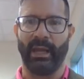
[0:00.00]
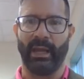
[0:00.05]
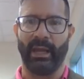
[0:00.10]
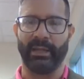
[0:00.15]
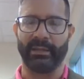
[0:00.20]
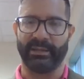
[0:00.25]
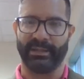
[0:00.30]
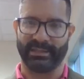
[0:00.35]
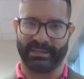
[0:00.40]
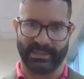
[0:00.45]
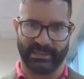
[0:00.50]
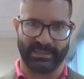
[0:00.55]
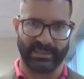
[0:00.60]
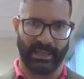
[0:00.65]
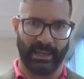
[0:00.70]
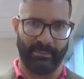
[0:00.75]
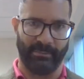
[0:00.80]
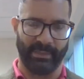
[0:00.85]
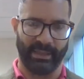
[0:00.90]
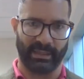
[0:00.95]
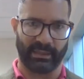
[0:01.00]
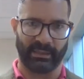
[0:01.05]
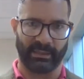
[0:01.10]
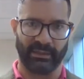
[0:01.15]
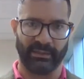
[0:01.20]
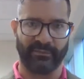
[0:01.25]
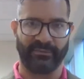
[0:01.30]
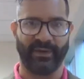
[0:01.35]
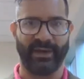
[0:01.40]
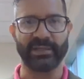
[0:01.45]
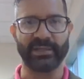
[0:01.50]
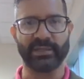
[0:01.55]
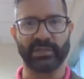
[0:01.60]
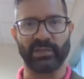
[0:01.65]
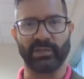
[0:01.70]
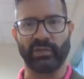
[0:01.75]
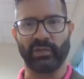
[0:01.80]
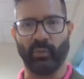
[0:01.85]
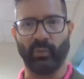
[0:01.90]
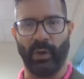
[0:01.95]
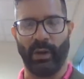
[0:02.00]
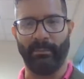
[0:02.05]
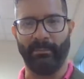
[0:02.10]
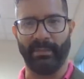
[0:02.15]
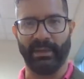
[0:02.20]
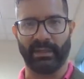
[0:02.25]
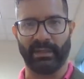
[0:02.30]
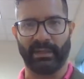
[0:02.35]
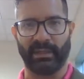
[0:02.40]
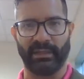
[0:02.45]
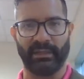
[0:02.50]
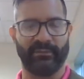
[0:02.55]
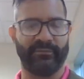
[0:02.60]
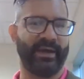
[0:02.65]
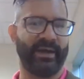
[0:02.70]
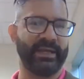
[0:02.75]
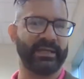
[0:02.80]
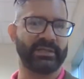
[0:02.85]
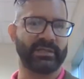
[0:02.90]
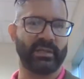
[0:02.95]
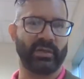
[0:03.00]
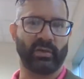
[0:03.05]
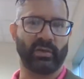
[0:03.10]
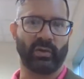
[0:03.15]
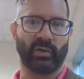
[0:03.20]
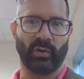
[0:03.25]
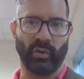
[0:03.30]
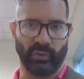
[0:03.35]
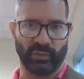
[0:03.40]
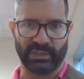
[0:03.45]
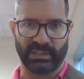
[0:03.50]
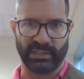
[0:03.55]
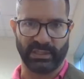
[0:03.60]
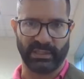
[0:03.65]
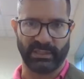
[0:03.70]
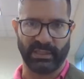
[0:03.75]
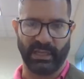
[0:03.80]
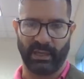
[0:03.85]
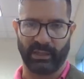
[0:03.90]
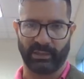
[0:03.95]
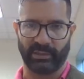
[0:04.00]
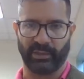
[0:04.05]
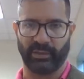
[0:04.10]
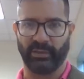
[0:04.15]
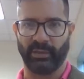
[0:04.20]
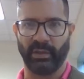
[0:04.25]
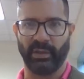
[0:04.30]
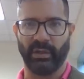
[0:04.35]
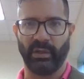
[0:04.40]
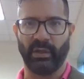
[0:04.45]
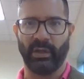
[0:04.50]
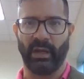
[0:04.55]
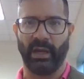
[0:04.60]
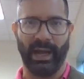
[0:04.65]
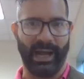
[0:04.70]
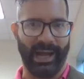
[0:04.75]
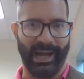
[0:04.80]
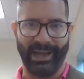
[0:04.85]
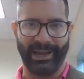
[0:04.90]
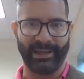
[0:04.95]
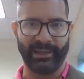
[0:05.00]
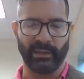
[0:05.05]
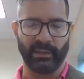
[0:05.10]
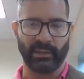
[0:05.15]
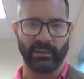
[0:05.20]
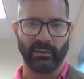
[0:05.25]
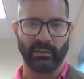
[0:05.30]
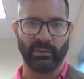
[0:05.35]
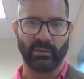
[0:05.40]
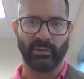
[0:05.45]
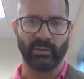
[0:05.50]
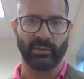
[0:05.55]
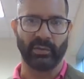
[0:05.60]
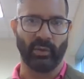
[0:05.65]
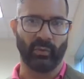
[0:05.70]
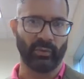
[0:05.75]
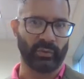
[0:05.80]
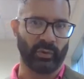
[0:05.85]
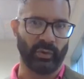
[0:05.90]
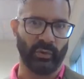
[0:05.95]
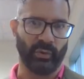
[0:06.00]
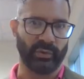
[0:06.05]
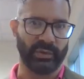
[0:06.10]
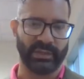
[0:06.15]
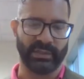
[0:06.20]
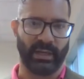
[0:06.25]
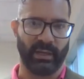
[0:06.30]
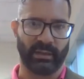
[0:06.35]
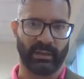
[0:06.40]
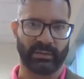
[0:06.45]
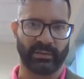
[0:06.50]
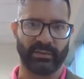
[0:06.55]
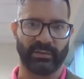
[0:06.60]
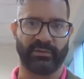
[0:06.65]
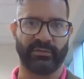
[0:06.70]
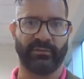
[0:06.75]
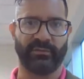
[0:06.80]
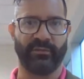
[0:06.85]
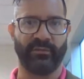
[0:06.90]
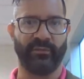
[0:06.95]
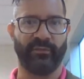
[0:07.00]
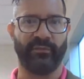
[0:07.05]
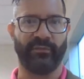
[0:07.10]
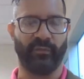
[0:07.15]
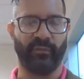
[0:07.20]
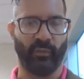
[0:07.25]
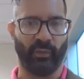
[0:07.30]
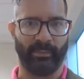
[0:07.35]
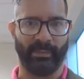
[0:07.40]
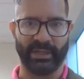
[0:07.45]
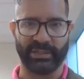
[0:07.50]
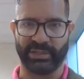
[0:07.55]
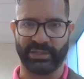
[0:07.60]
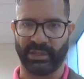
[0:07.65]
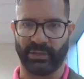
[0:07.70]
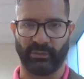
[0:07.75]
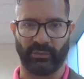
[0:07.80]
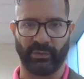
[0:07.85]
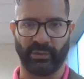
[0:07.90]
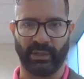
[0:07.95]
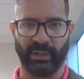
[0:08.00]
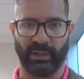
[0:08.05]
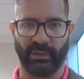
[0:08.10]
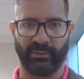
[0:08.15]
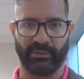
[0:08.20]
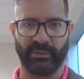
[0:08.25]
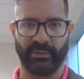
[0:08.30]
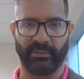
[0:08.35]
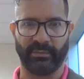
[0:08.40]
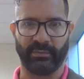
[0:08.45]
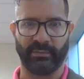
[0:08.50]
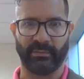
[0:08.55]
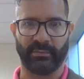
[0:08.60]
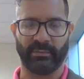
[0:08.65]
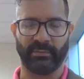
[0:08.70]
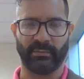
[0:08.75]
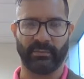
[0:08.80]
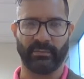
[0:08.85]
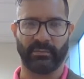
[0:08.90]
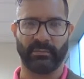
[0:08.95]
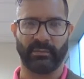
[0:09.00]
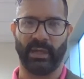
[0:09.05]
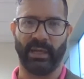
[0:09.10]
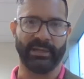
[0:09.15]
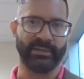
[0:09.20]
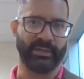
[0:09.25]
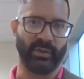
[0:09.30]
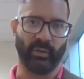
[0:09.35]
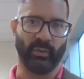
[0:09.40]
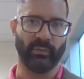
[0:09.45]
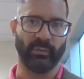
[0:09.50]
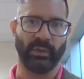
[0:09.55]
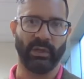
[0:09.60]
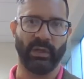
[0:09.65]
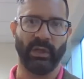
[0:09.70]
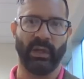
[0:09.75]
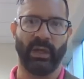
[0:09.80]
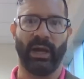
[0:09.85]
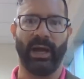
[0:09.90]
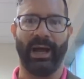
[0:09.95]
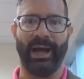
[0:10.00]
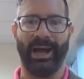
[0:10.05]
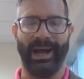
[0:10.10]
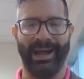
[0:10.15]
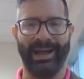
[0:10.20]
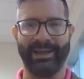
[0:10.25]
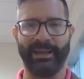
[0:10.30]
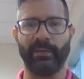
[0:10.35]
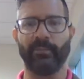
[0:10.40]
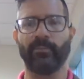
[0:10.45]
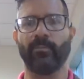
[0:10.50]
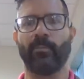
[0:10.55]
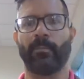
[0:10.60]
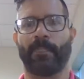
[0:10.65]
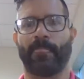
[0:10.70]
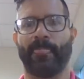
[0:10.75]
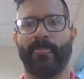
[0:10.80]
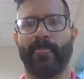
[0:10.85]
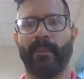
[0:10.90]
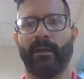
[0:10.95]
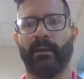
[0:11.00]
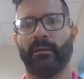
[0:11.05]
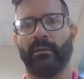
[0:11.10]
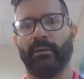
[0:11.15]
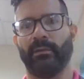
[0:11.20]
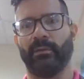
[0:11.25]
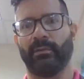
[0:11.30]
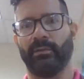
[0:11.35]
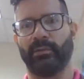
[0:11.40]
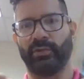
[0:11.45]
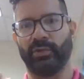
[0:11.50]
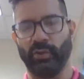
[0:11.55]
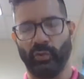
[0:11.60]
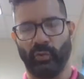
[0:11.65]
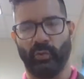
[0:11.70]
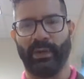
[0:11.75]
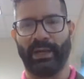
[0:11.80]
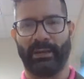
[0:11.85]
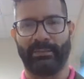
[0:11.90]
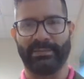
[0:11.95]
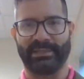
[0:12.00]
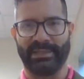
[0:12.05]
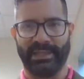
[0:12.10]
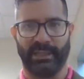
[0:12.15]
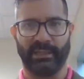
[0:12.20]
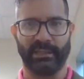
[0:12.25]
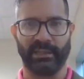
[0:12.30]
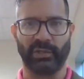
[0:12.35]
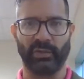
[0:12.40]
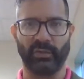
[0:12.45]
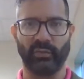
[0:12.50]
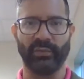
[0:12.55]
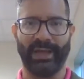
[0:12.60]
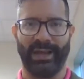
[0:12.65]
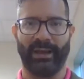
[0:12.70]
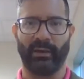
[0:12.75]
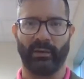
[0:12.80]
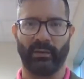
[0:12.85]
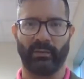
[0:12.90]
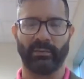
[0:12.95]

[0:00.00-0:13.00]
This is not medical advice. You want medical advice? Go see a doctor. I don't go to doctors for my general health. I don't. I do what I'm telling you now.